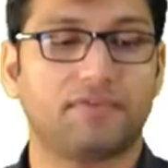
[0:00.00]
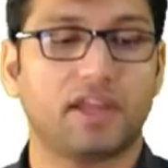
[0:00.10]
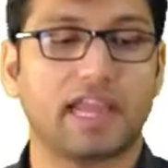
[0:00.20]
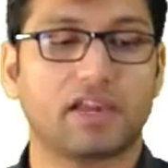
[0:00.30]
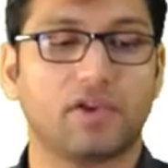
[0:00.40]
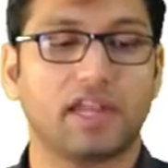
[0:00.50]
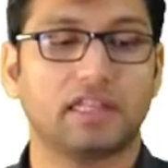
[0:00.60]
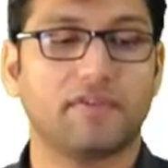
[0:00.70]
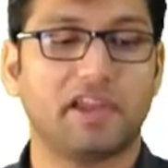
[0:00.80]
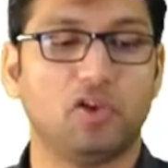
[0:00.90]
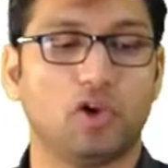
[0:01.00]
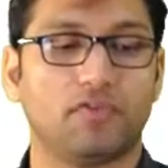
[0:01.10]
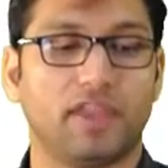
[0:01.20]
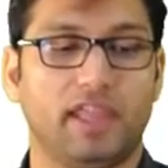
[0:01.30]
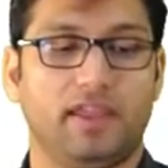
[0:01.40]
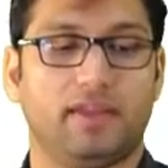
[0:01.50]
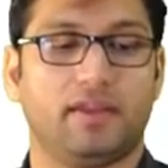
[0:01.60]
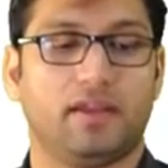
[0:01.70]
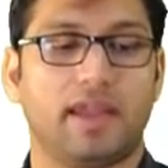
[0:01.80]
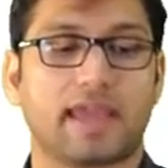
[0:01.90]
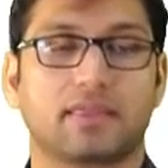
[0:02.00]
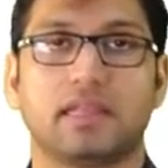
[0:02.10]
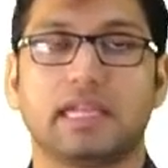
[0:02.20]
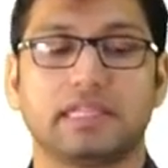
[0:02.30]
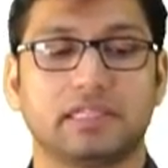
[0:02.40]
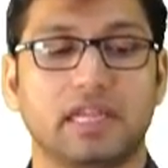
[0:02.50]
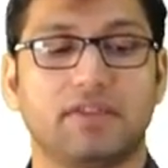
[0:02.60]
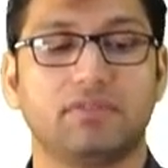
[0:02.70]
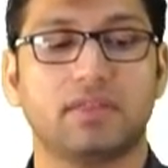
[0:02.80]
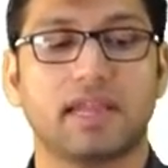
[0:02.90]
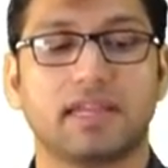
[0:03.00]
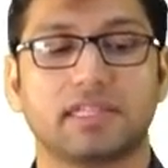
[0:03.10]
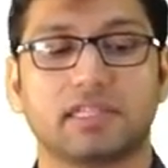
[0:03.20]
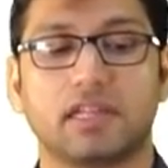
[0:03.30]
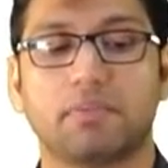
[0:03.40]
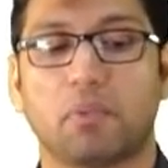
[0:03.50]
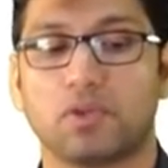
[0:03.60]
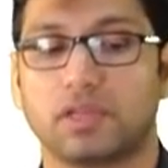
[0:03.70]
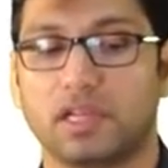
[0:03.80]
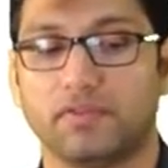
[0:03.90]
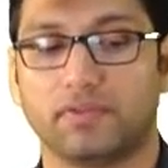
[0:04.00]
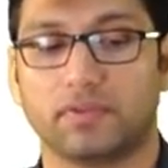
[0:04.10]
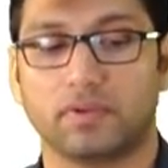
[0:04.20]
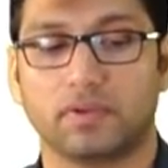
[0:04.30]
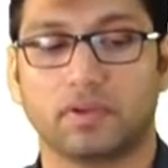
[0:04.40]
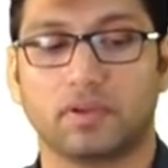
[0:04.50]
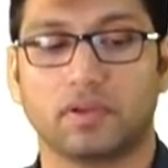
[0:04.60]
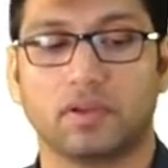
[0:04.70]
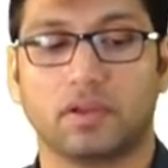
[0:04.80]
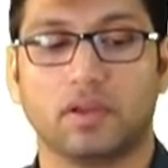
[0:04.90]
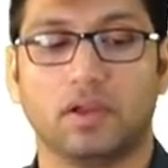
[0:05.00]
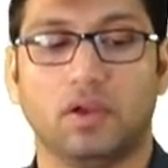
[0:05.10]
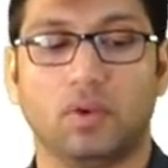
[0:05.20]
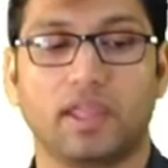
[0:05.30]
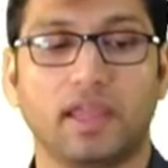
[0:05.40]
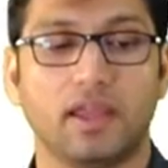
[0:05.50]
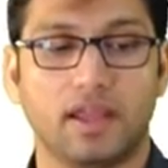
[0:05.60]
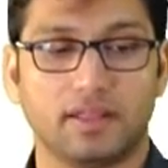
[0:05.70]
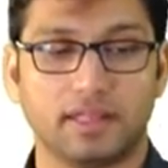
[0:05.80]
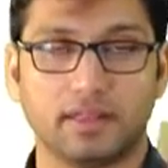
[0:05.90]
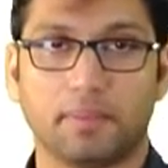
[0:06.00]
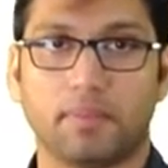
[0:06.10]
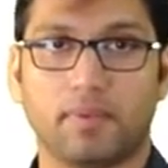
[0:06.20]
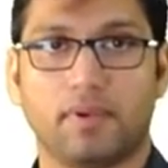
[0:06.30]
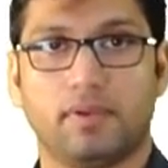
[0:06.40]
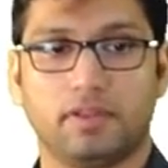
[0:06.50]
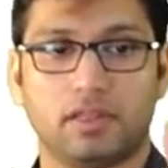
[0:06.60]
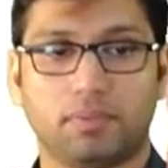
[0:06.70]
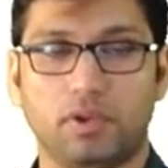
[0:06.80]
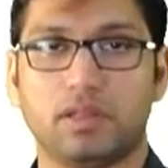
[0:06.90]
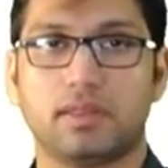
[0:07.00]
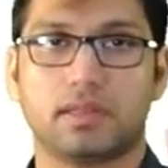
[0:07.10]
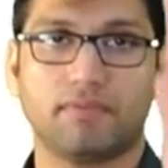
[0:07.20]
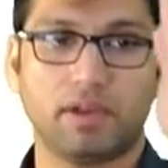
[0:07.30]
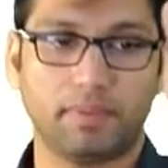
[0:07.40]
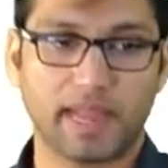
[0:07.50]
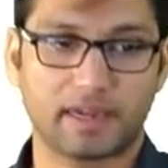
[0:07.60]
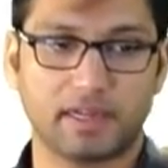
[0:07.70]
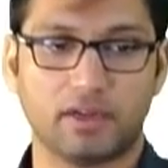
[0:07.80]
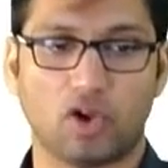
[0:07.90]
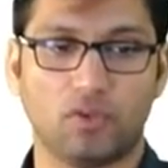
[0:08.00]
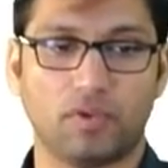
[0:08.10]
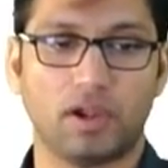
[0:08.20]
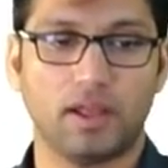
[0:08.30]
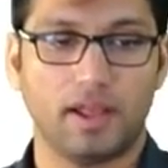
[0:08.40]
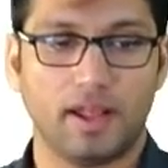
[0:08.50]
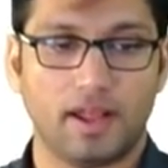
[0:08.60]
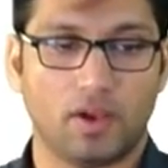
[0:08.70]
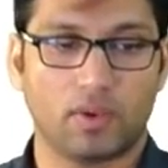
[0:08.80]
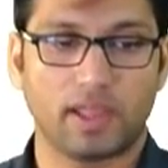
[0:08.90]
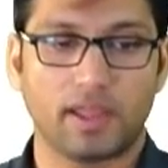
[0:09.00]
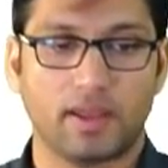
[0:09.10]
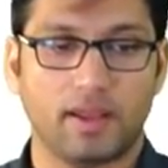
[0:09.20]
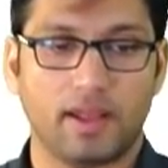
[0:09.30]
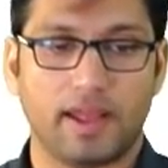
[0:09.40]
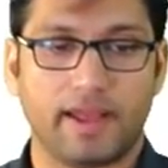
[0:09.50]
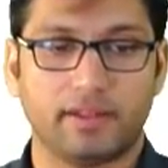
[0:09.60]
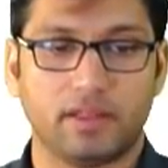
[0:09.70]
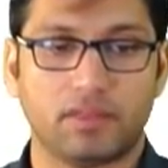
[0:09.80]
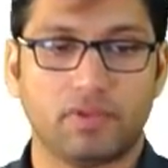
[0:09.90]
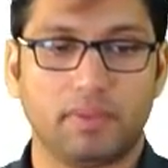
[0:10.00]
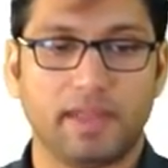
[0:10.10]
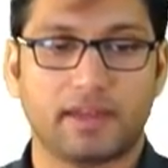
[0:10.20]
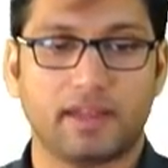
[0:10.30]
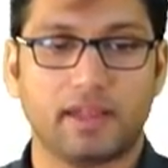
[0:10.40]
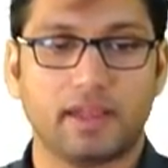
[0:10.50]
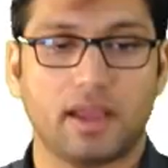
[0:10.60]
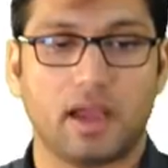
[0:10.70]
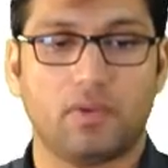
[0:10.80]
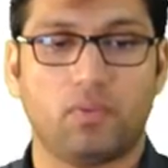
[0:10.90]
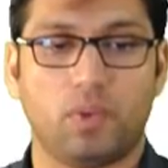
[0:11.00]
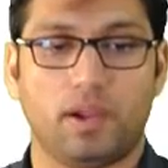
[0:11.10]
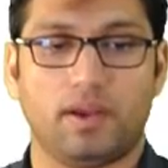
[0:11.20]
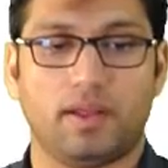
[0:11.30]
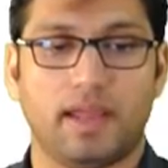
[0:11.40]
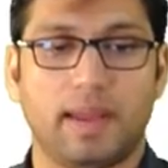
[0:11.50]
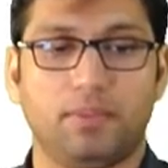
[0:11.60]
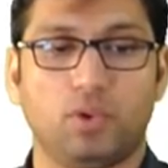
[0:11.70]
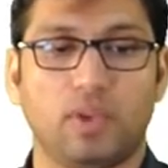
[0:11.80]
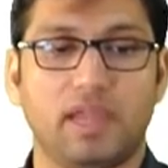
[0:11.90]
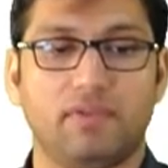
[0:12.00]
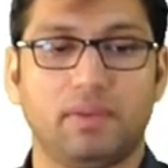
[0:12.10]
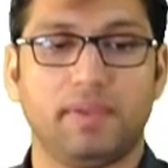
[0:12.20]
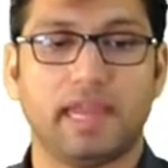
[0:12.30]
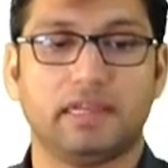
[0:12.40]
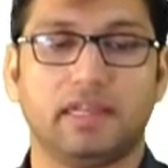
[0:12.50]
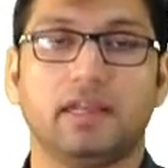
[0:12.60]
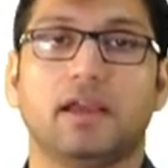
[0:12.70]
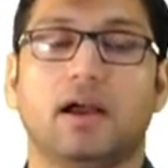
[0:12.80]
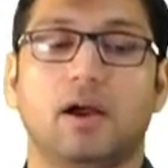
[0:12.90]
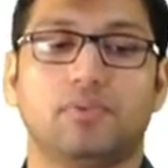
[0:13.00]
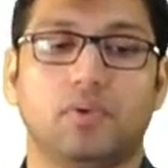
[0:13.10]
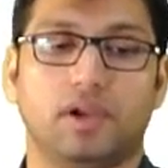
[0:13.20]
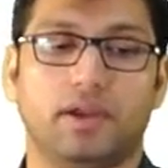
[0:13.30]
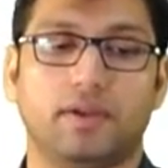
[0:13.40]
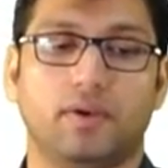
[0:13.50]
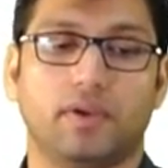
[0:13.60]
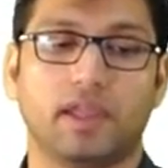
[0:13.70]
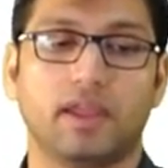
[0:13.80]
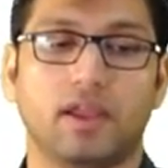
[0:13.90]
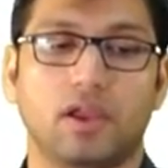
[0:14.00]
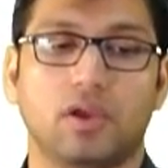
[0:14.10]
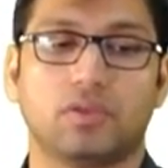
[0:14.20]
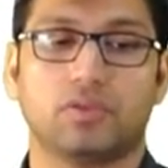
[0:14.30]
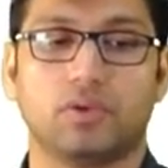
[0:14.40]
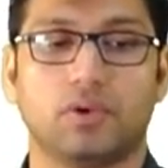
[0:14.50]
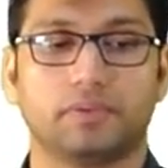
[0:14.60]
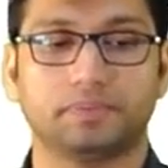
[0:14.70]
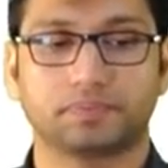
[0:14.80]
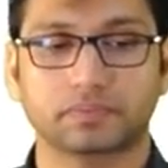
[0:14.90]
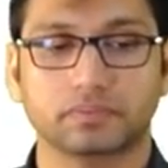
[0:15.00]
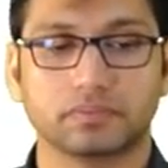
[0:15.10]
after calculating the value of a acceleration, if this acceleration is positive, okay, then the this pulley system will be acting downward, okay, and this will be acting upward. M2A will be acting upward. Okay, so